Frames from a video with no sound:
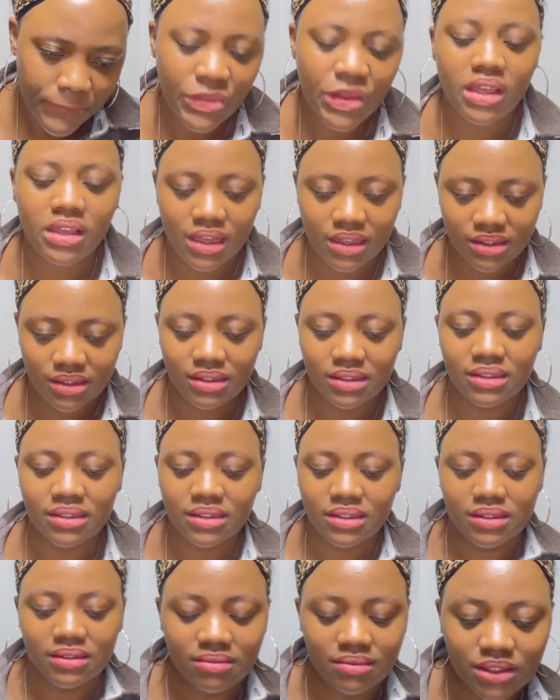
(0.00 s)
Yes,
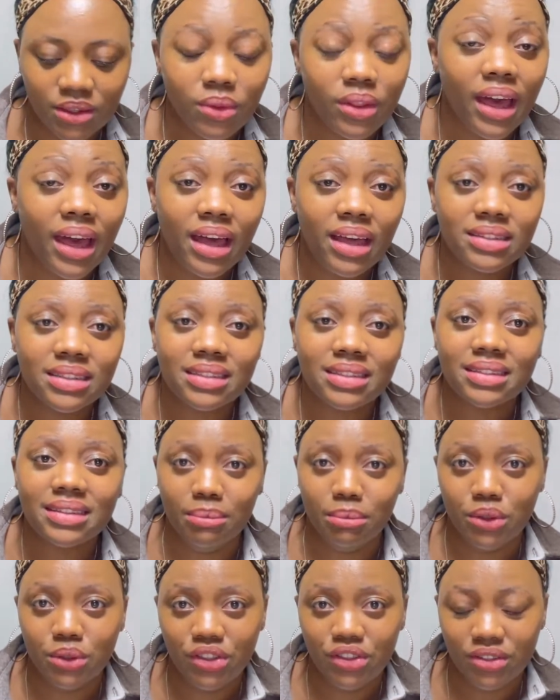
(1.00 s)
so that's
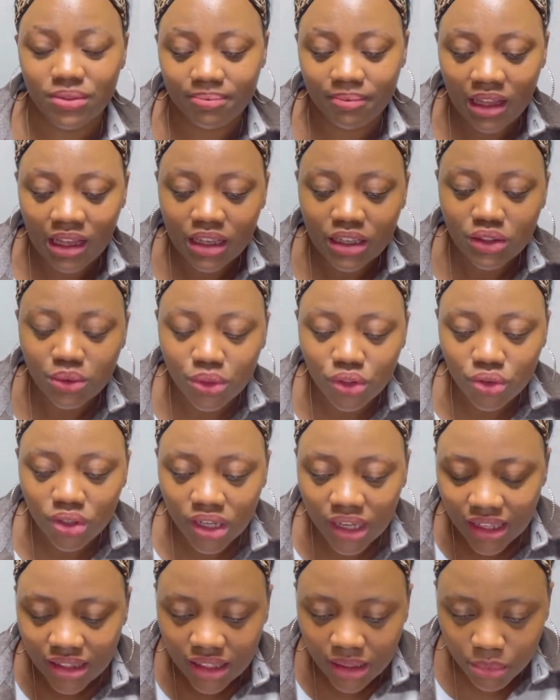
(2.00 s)
immigration. So once you're
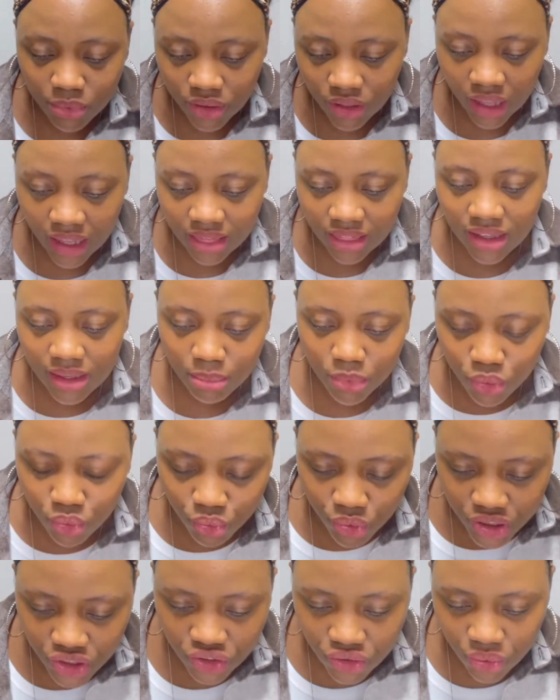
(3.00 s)
done at the
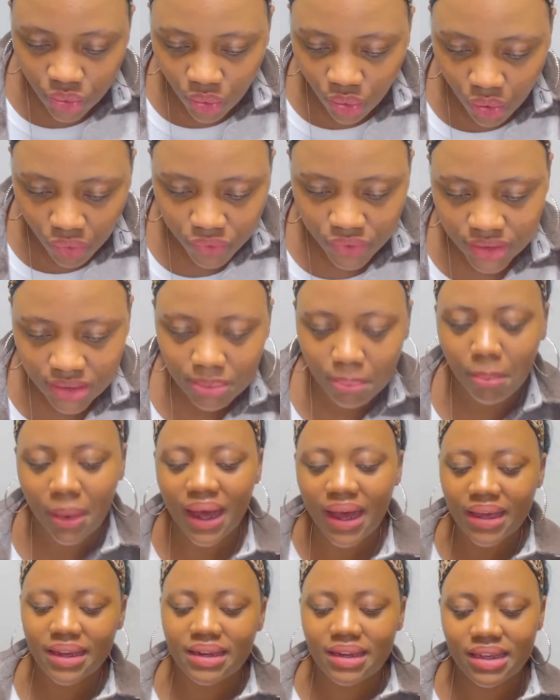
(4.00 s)
immigration office,
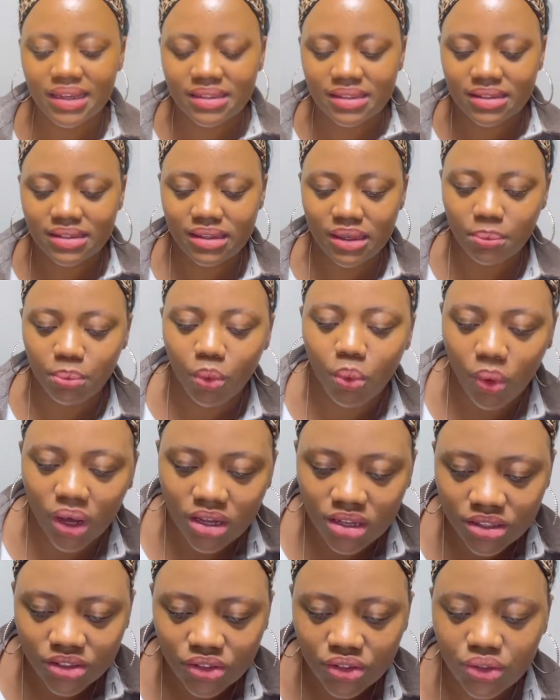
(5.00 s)
my next step
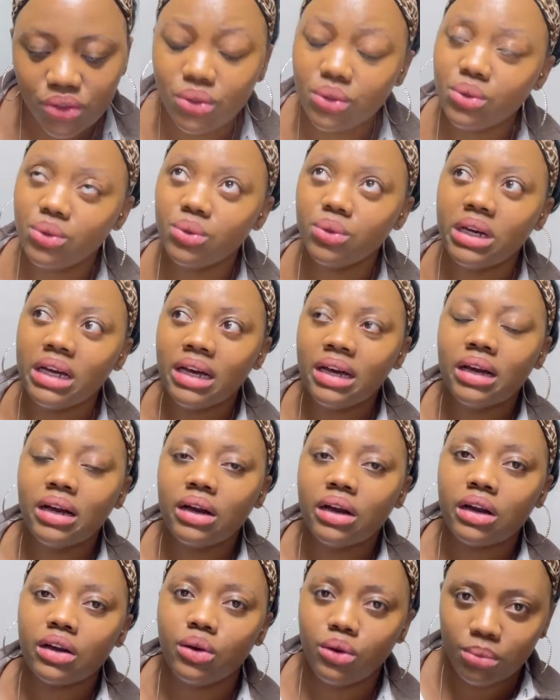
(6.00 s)
was to
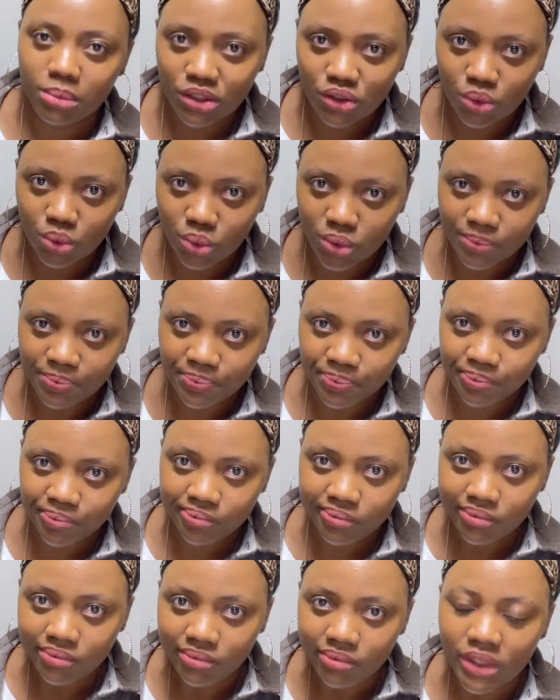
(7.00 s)
go to my school.
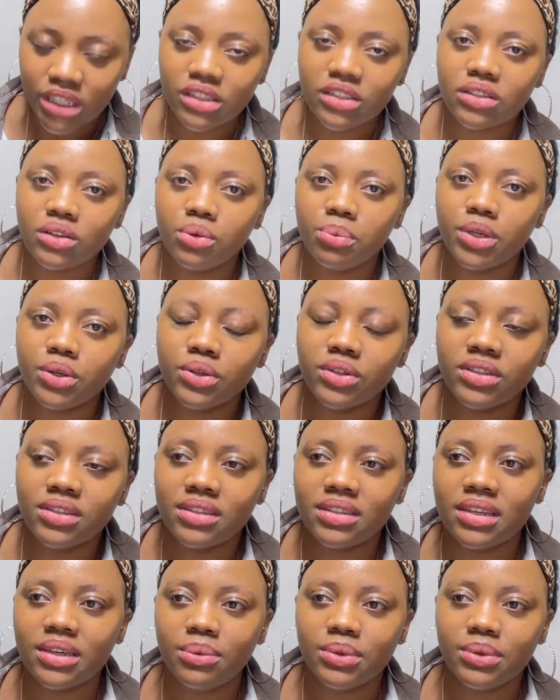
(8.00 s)
So because